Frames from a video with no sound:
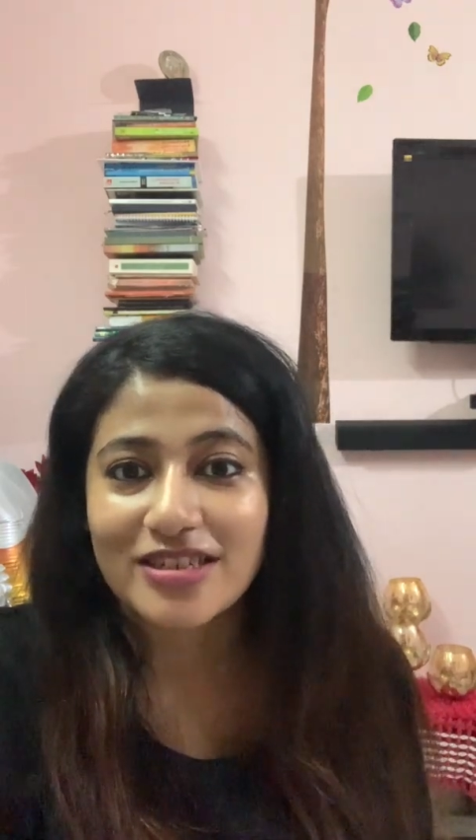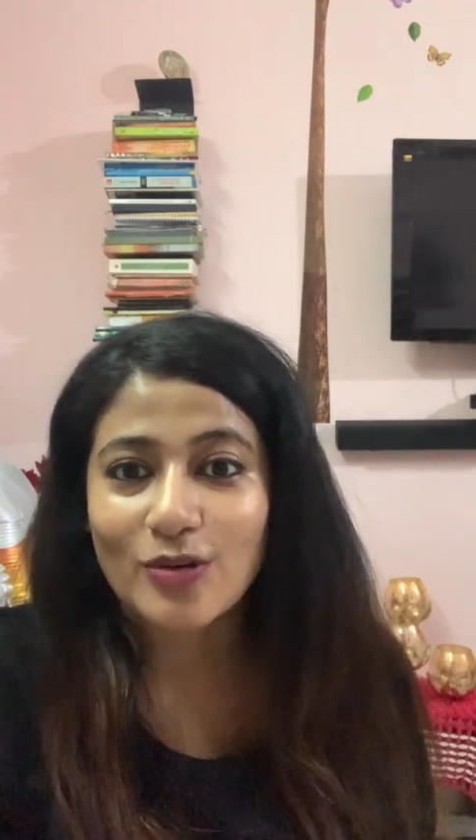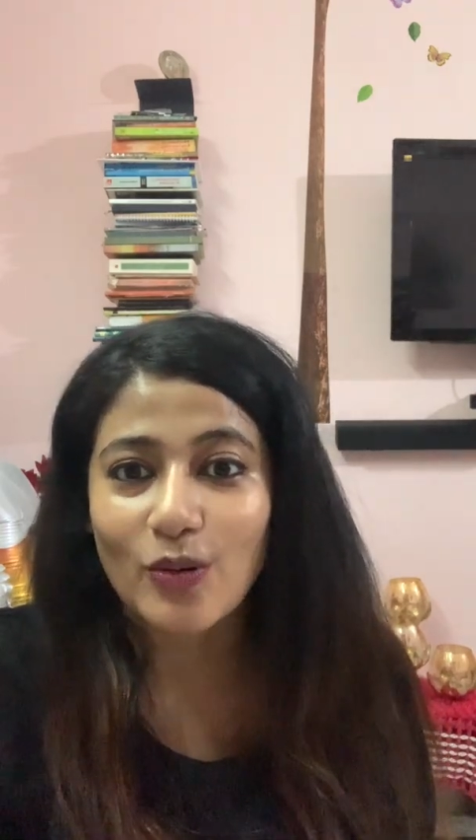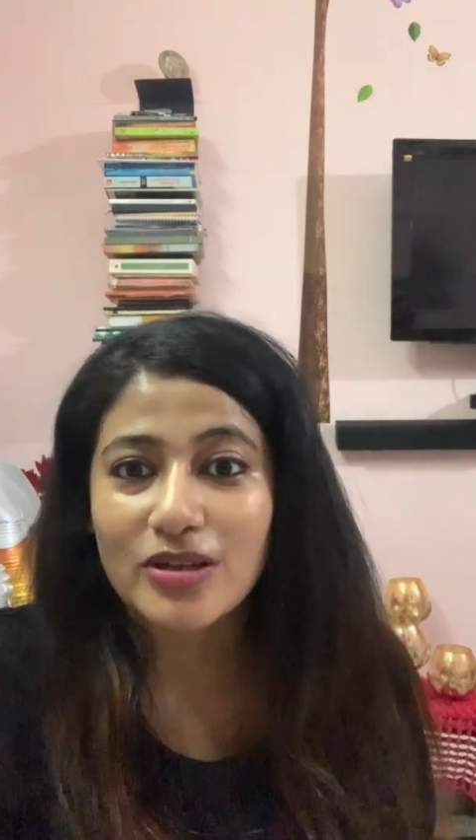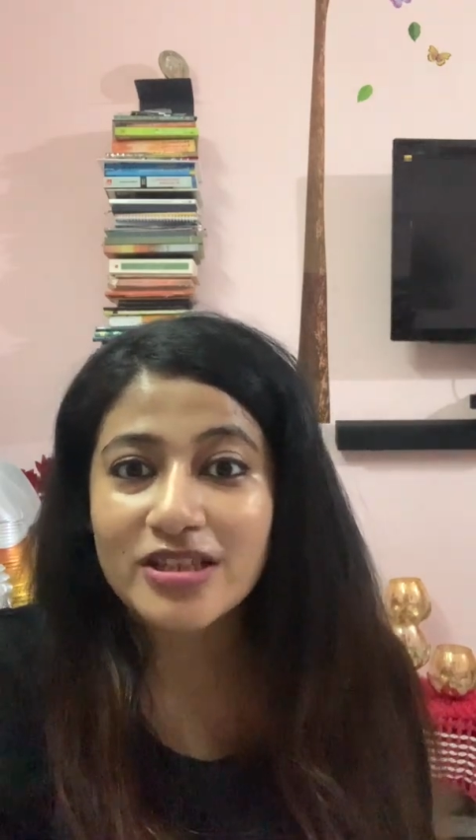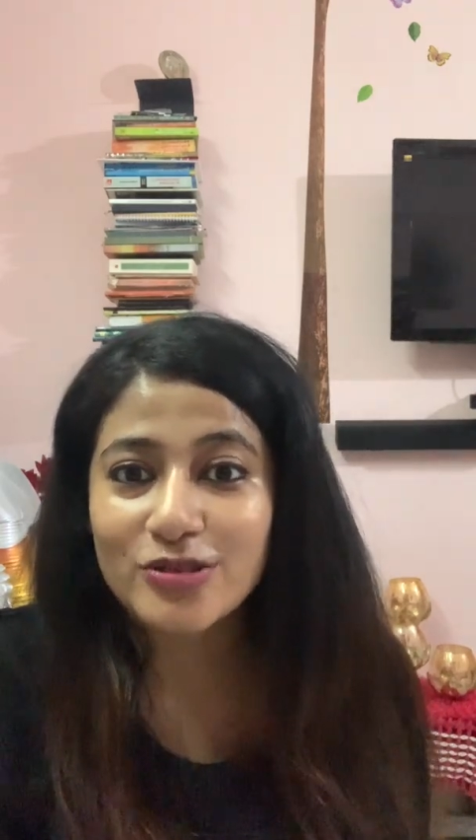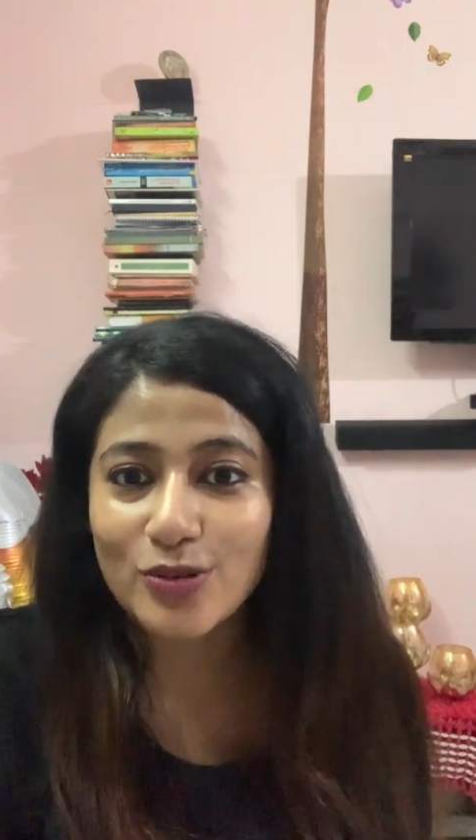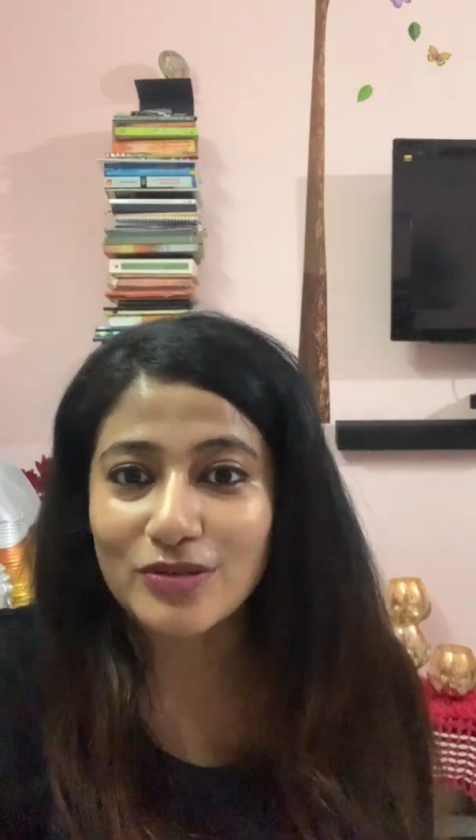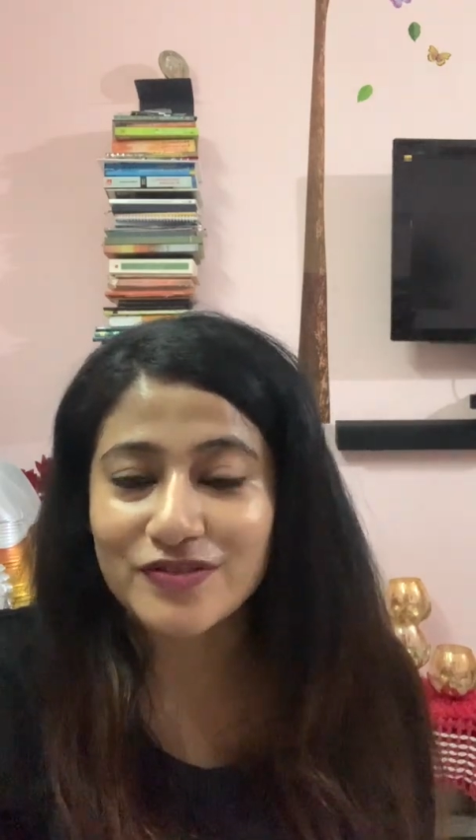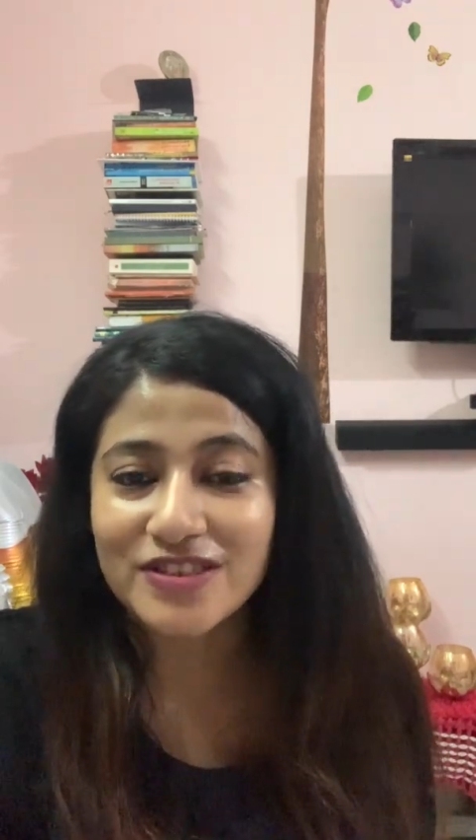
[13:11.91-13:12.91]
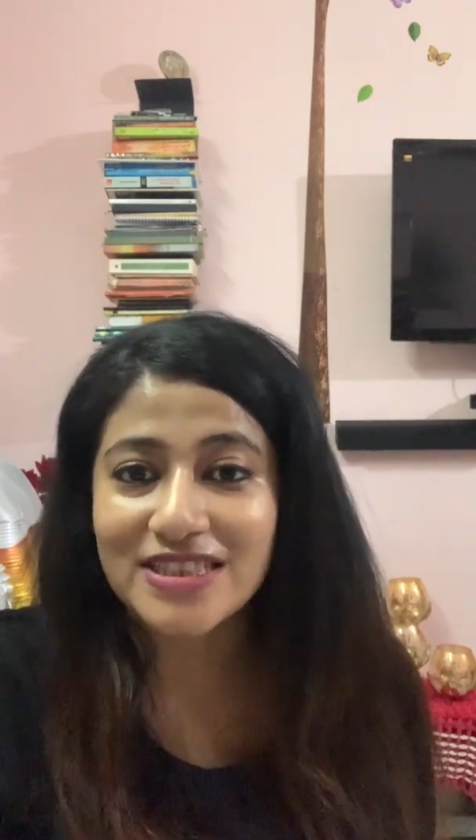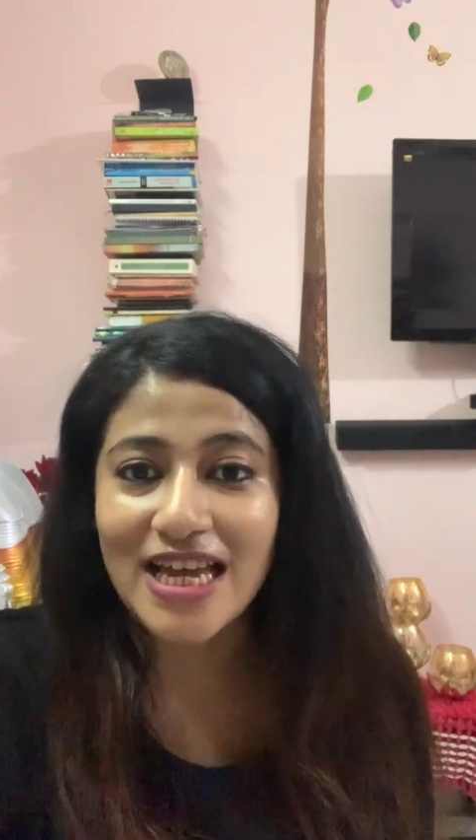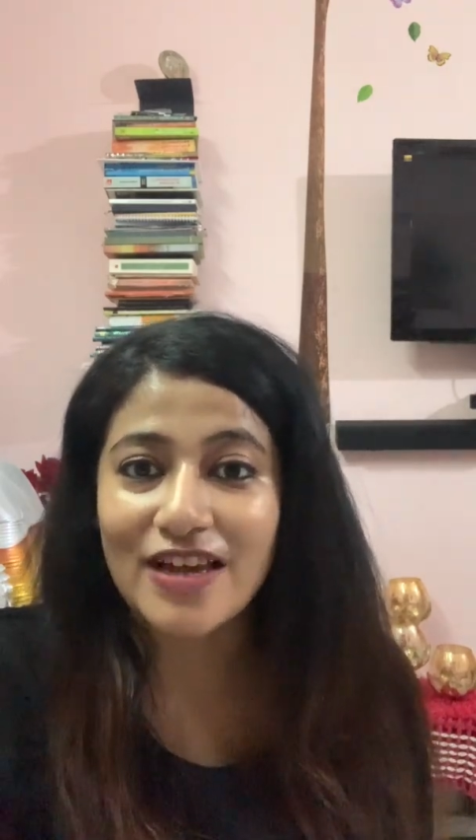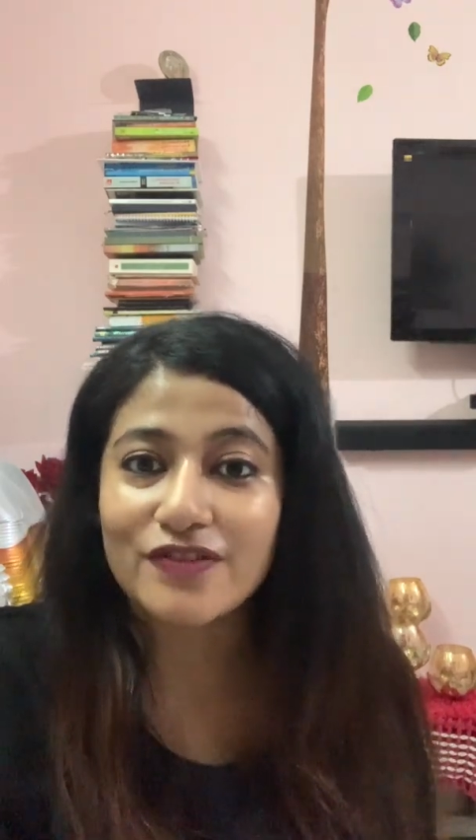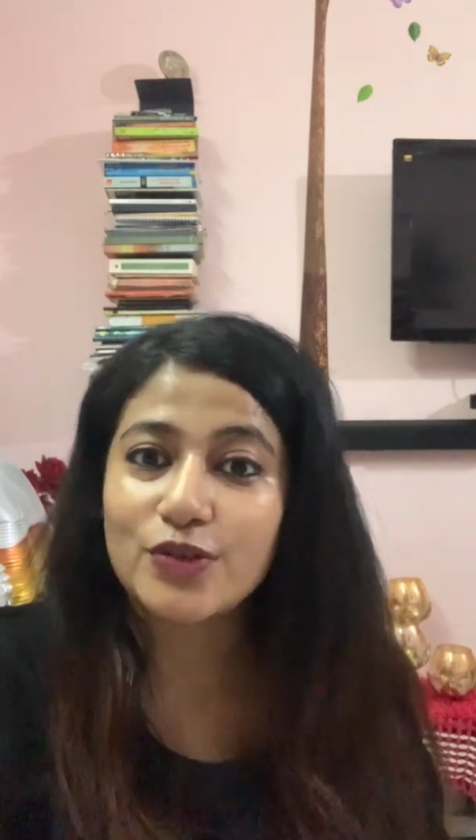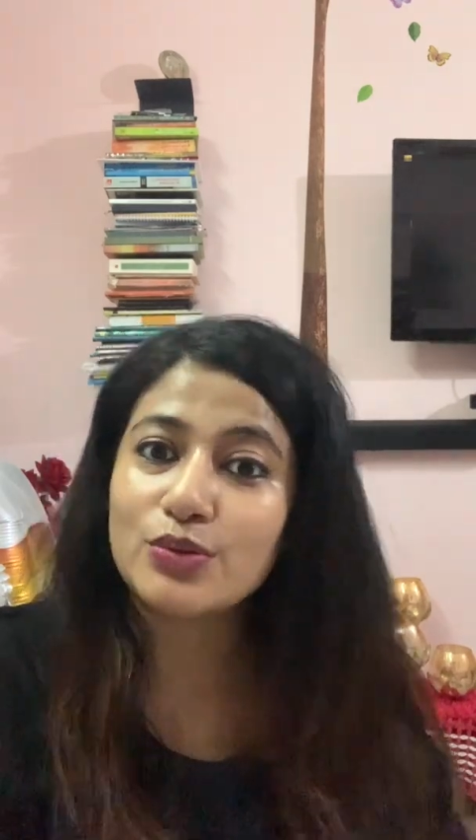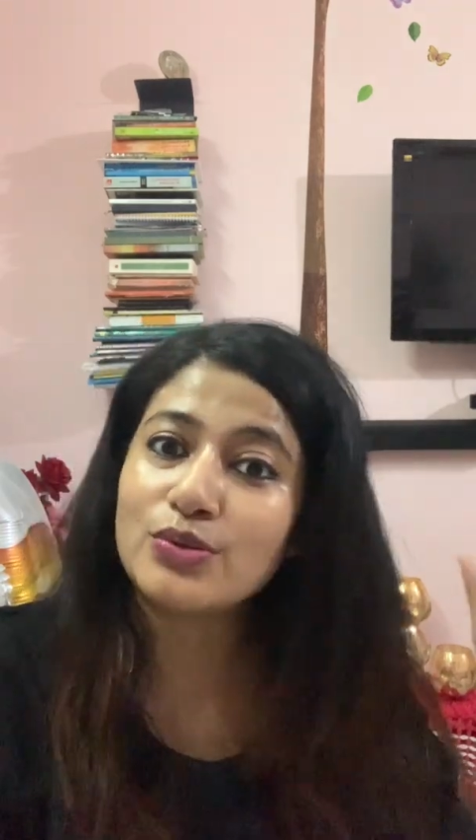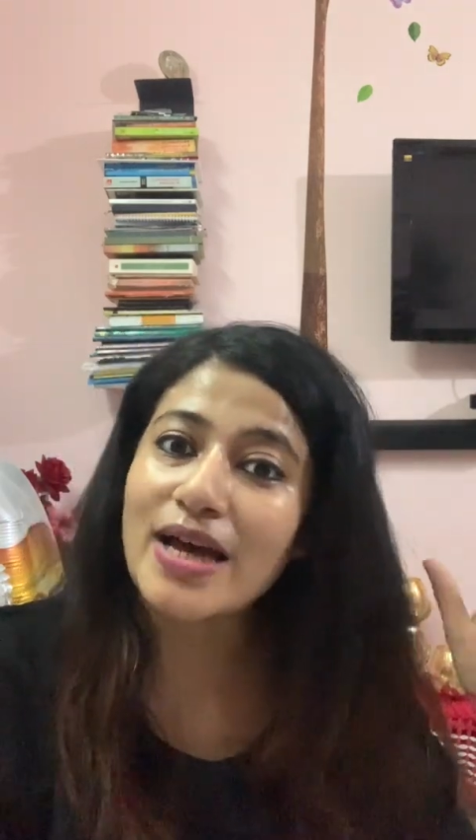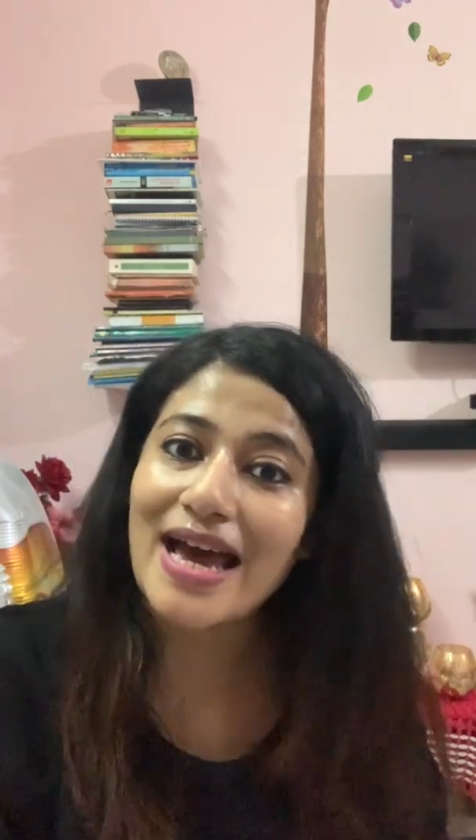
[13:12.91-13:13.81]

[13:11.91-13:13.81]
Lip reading: All the dolphins have to